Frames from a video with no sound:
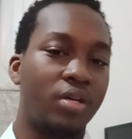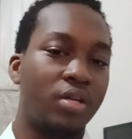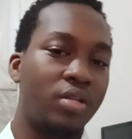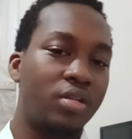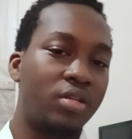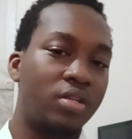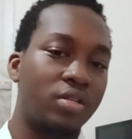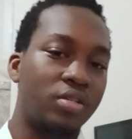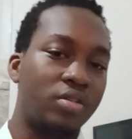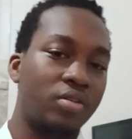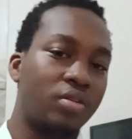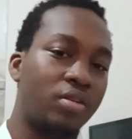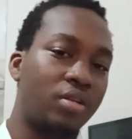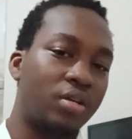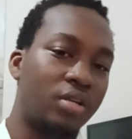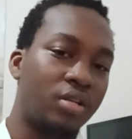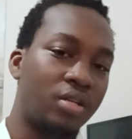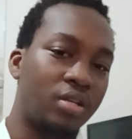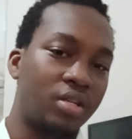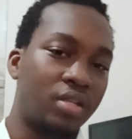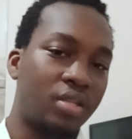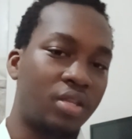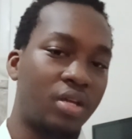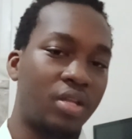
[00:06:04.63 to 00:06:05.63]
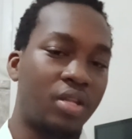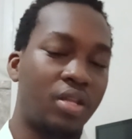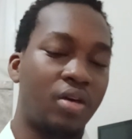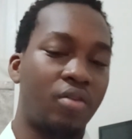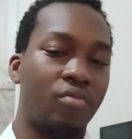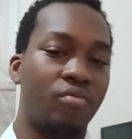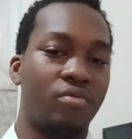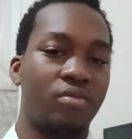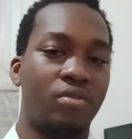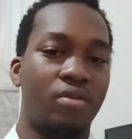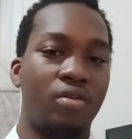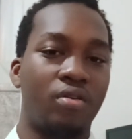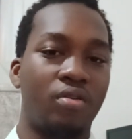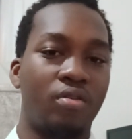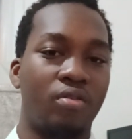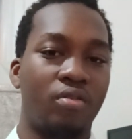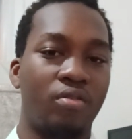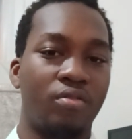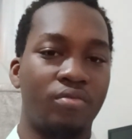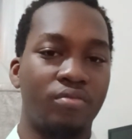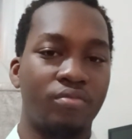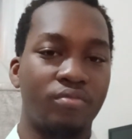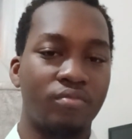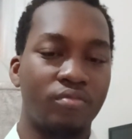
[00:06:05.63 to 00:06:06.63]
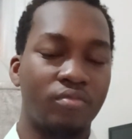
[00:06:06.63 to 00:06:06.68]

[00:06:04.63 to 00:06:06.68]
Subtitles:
this other data that we call